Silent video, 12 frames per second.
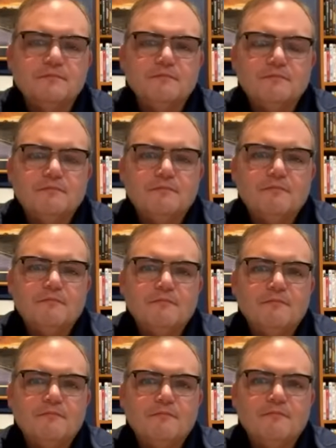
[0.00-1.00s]

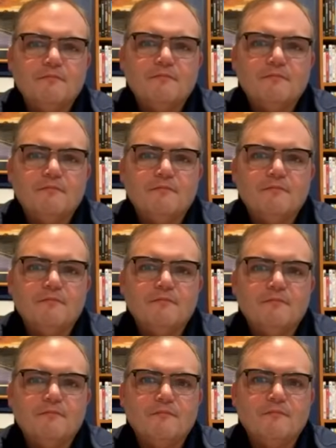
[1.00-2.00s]

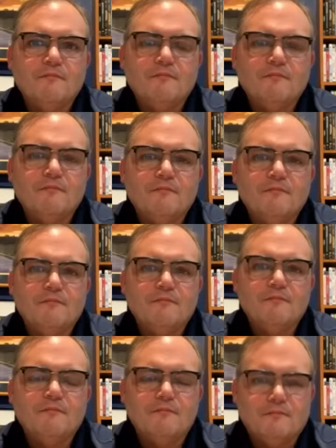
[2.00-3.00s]

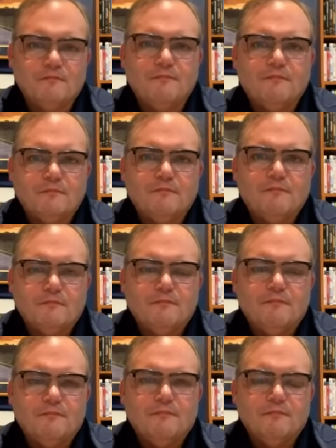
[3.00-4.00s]

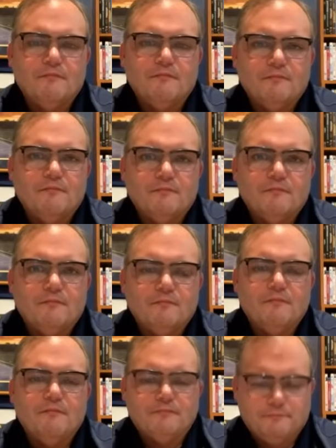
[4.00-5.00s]

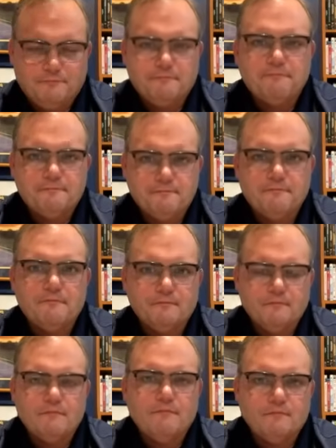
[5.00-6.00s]

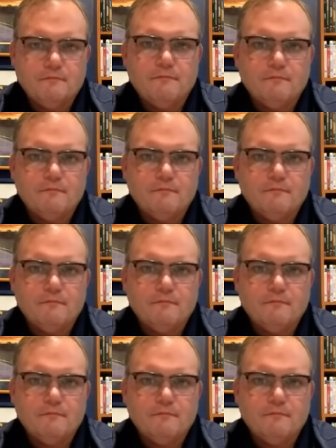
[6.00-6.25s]
The person shown says nothing.